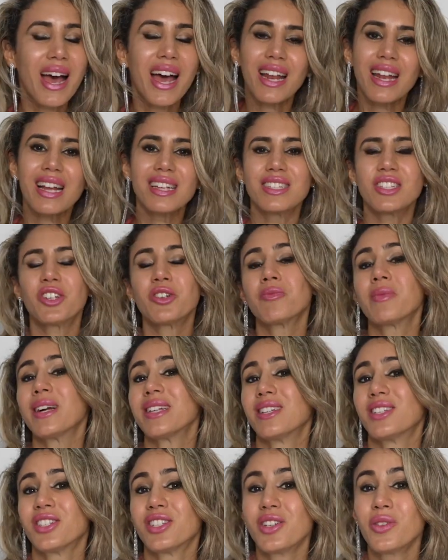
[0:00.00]
And as a general
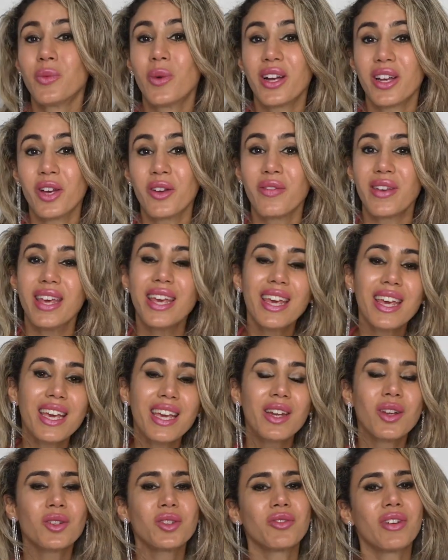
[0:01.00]
practitioner working over here
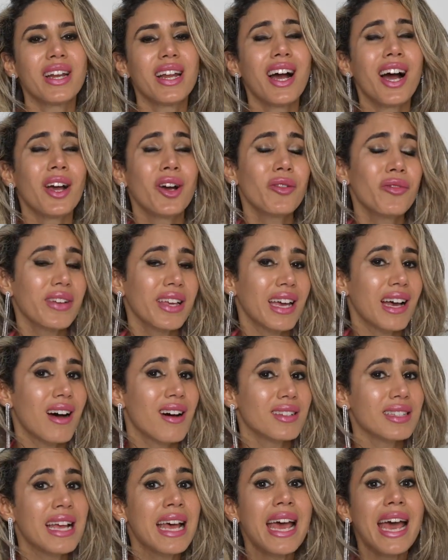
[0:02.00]
in Australia, I often get
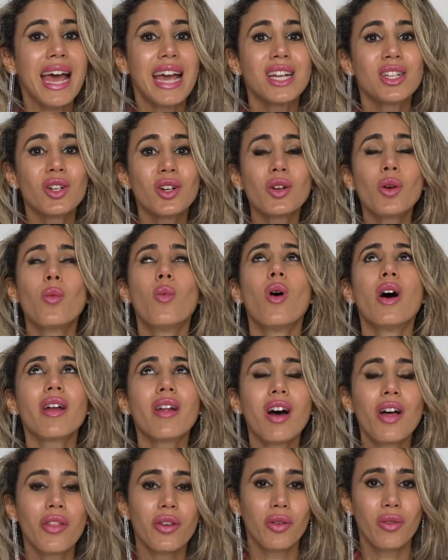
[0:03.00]
asked, hey doc, what
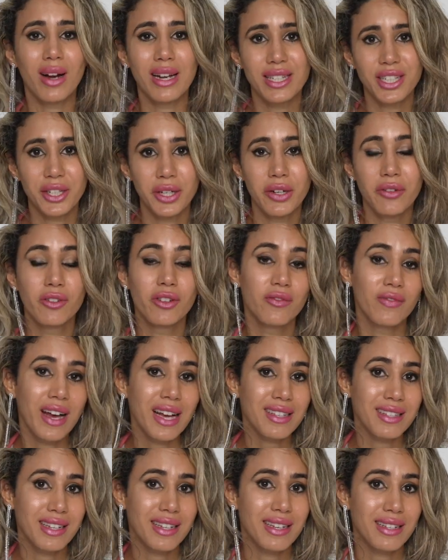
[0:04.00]
are the criteria for a
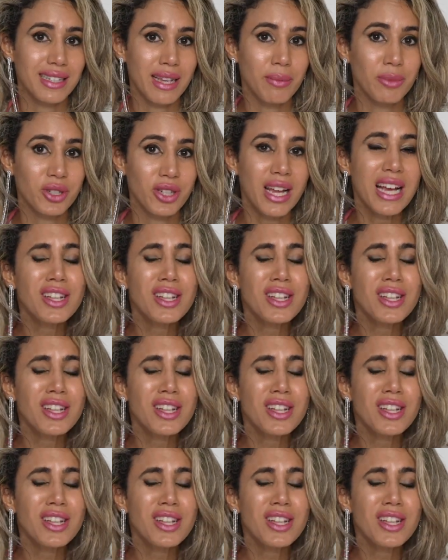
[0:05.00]
vaccine exemption?